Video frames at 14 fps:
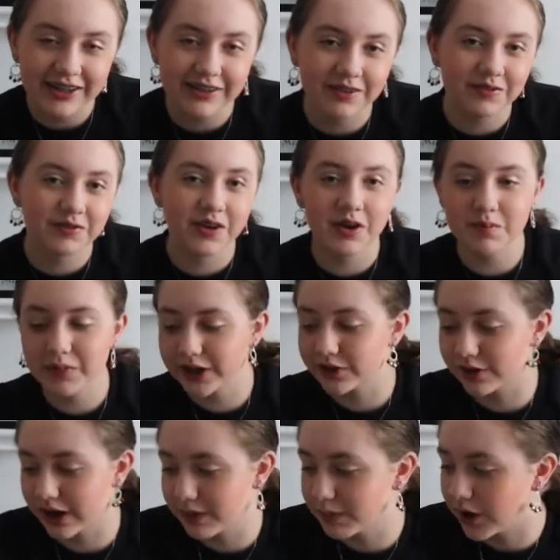is from my
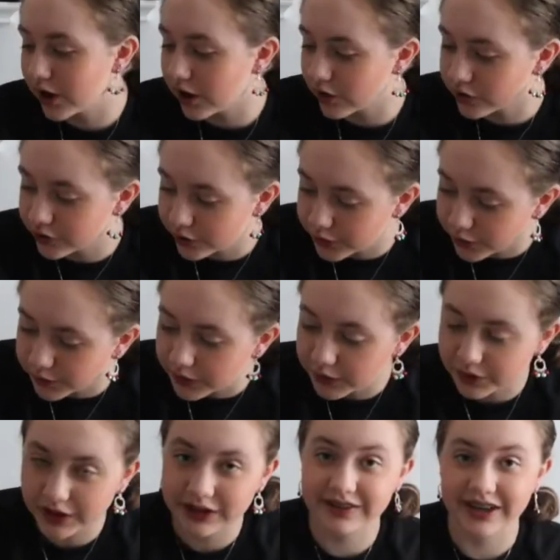grandma. I'll show you a few
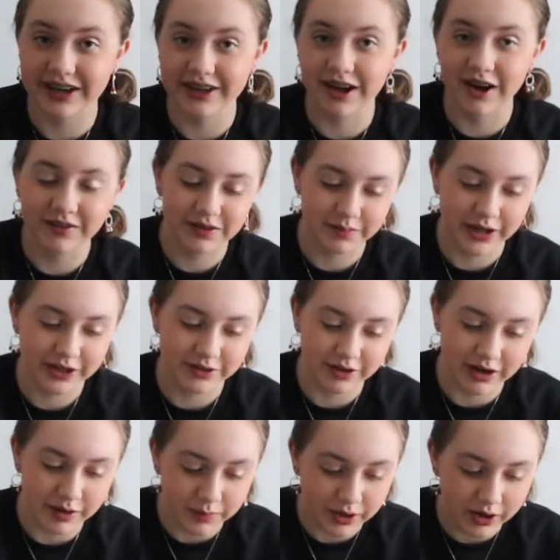things that I got from my
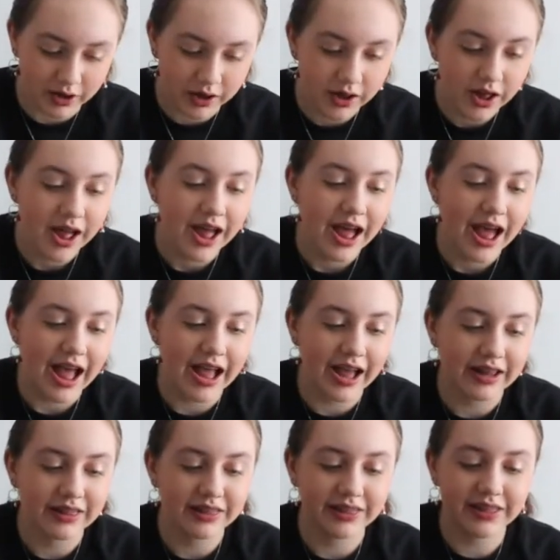grandma.
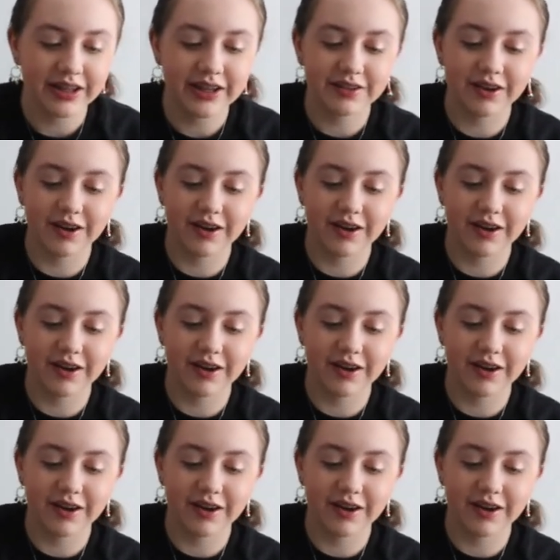And these